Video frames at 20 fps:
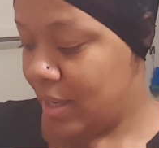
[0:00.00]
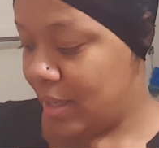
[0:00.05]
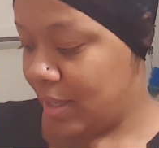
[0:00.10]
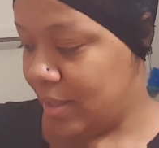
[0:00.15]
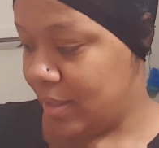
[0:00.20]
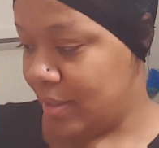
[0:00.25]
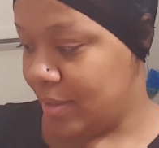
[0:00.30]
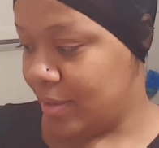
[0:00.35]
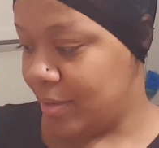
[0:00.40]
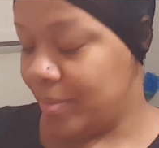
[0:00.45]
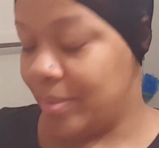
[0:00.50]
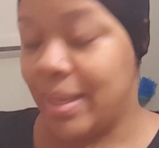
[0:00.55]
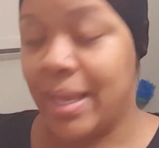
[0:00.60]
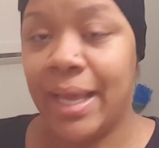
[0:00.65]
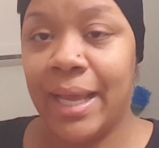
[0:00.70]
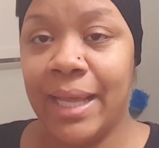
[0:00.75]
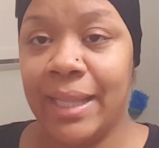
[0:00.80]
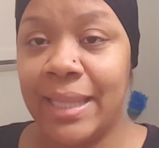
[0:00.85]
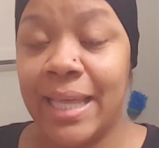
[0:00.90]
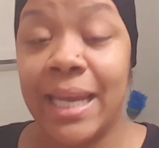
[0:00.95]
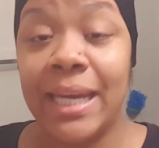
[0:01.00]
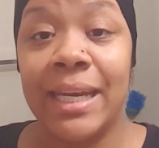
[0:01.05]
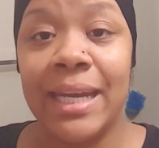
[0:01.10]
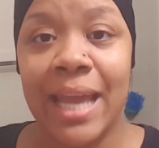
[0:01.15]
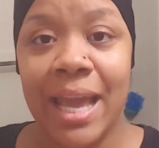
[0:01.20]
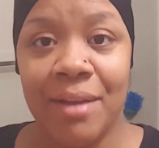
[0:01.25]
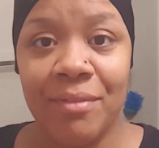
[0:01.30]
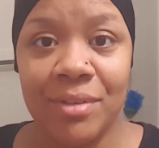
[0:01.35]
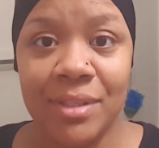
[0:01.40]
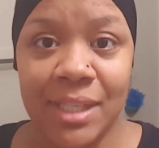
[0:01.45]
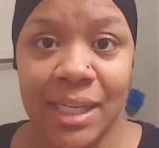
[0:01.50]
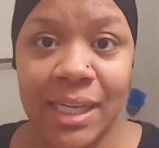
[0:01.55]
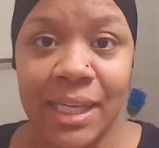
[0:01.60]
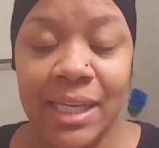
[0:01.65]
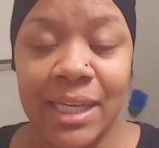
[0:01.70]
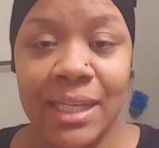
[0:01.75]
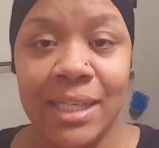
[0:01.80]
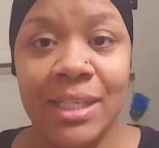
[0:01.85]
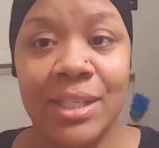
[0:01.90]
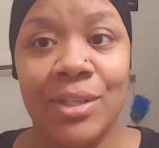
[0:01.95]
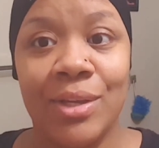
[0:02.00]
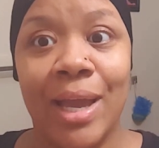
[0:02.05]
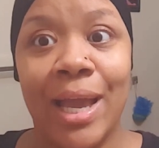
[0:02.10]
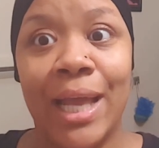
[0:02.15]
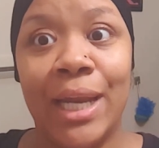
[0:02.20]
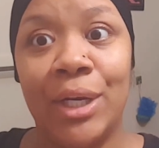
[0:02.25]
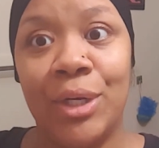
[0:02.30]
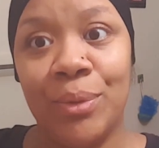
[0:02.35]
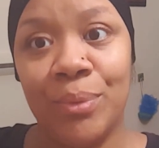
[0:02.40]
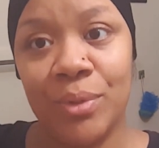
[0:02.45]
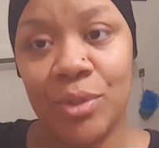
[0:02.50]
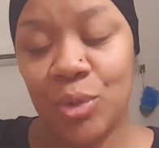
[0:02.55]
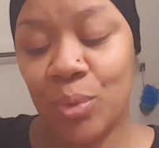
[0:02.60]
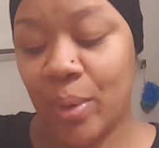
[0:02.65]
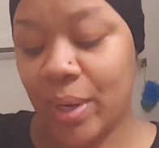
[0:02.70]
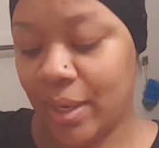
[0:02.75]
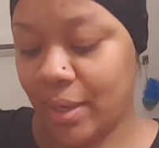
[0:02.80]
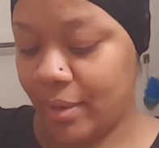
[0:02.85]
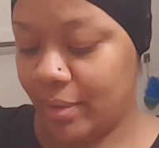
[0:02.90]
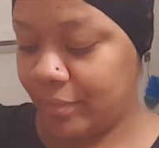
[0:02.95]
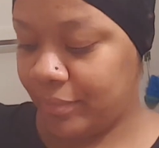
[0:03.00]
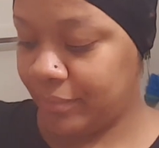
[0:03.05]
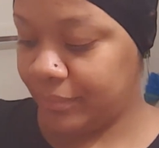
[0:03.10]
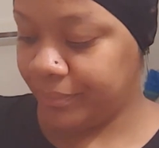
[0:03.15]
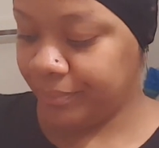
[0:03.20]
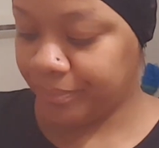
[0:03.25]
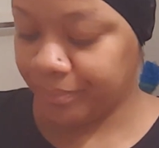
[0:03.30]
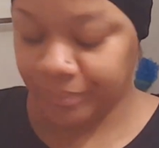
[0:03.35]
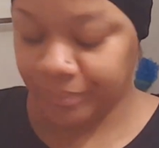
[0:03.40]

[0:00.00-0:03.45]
And they didn't have a 10, so I had to do a 12.